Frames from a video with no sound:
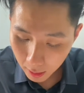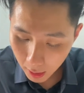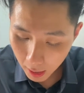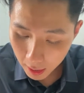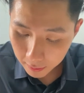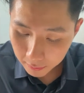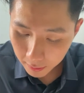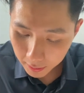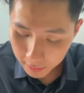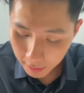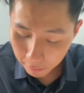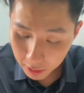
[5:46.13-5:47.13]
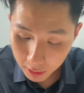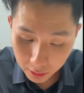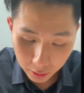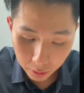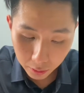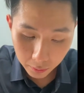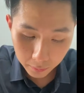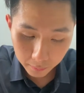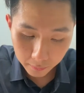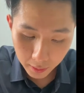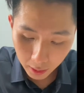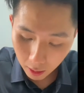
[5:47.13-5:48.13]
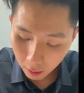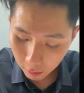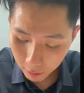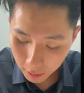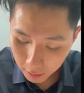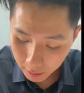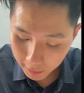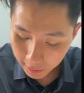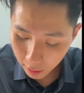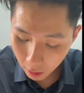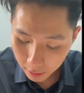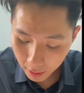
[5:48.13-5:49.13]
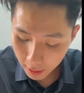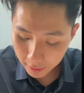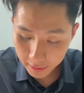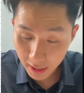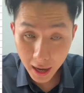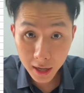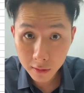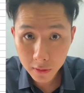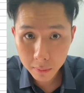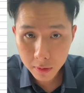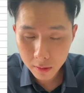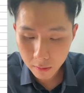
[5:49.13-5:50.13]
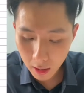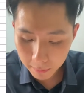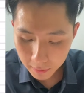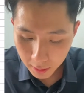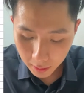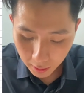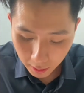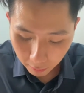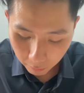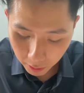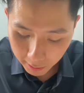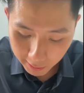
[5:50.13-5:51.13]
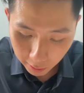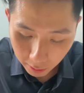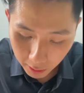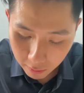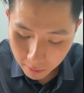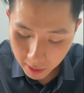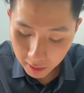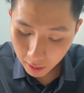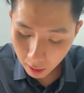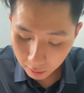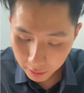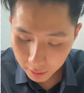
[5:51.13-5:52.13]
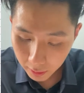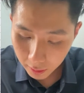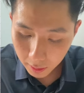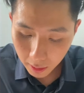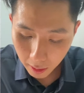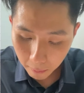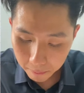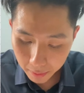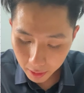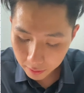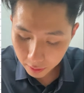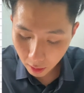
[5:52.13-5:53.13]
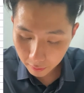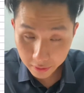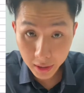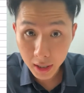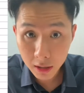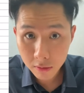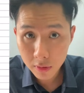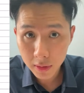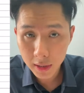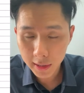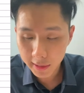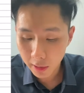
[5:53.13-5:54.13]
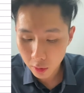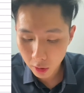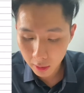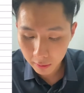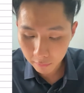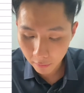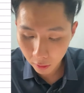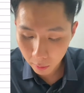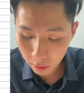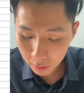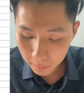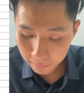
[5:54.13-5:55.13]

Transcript: And 72, all right, it's not the end of the program. We still increment the counter, but not the distinction variable.